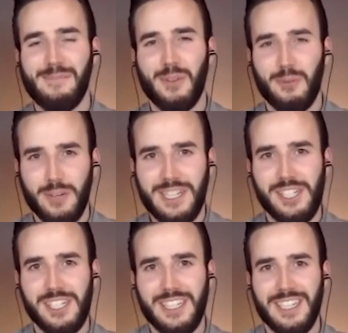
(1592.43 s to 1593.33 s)

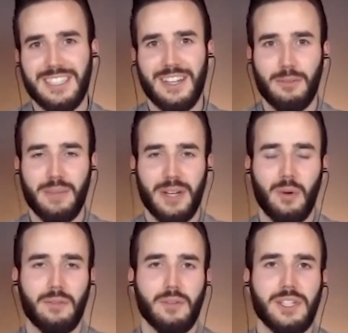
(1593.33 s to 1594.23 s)
Reishi is another big
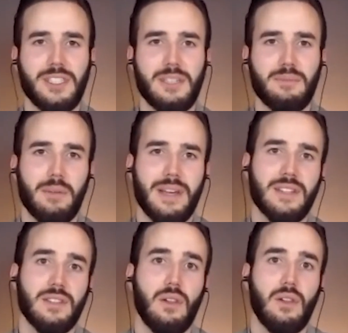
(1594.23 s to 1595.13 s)
one. Reishi probably has
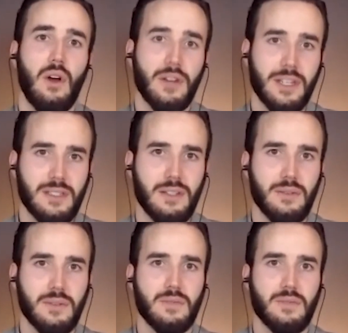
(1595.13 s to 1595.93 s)
the longest use.